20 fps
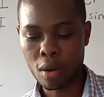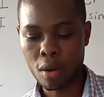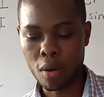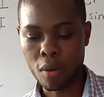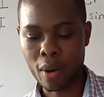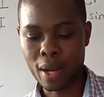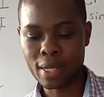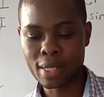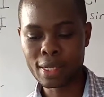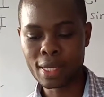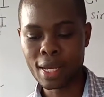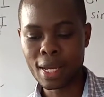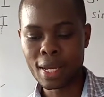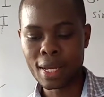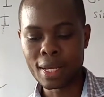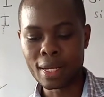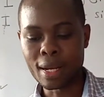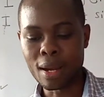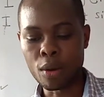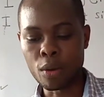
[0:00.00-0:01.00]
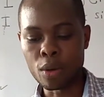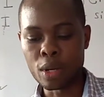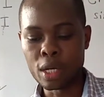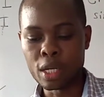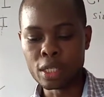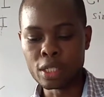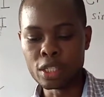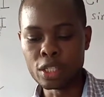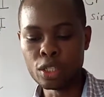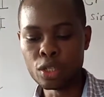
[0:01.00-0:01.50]
Alright? Now,
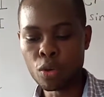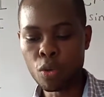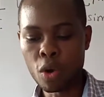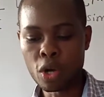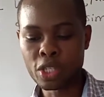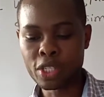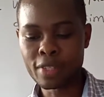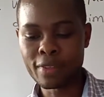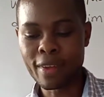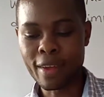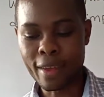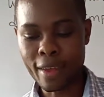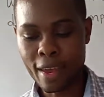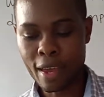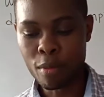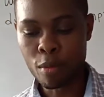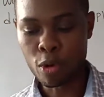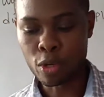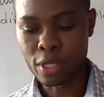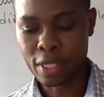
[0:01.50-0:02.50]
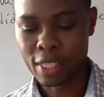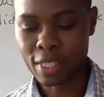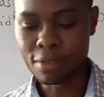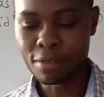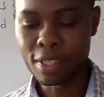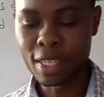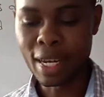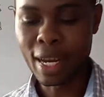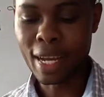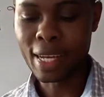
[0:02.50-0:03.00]
did you watch the game on
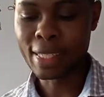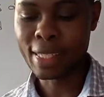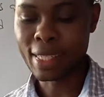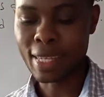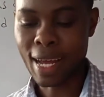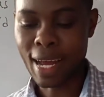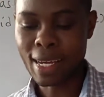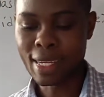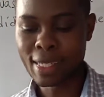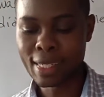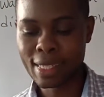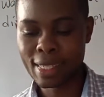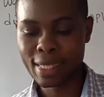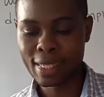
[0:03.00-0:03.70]
TV last night?